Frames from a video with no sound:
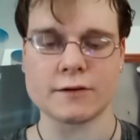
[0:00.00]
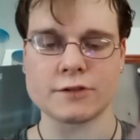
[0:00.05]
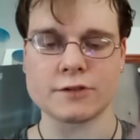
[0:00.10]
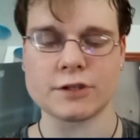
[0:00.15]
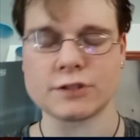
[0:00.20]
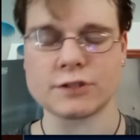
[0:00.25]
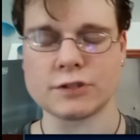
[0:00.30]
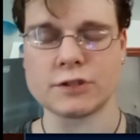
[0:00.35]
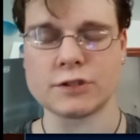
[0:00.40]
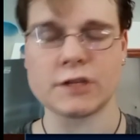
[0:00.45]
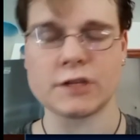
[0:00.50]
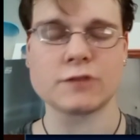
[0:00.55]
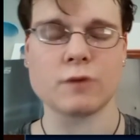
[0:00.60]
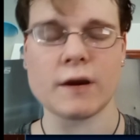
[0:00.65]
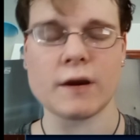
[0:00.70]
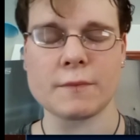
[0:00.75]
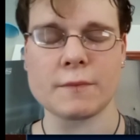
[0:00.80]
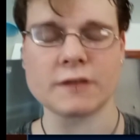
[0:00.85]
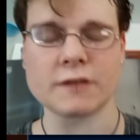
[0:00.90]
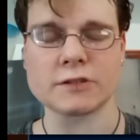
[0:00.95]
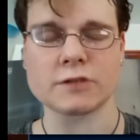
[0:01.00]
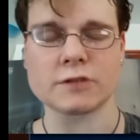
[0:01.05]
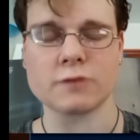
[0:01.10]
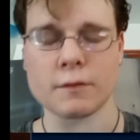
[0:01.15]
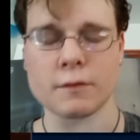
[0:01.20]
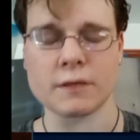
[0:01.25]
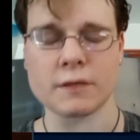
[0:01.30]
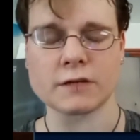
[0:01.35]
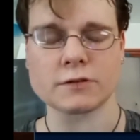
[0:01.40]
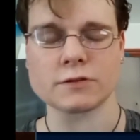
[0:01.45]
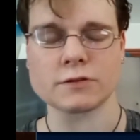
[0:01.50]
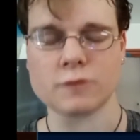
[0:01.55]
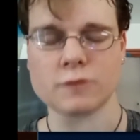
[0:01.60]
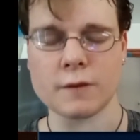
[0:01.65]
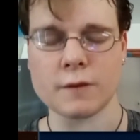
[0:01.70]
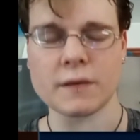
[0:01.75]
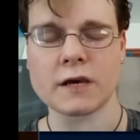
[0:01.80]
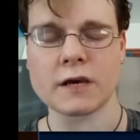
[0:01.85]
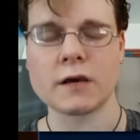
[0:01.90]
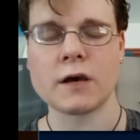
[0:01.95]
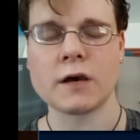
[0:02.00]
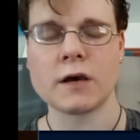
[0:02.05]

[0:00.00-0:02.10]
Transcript: just just write me, just write me, just write me,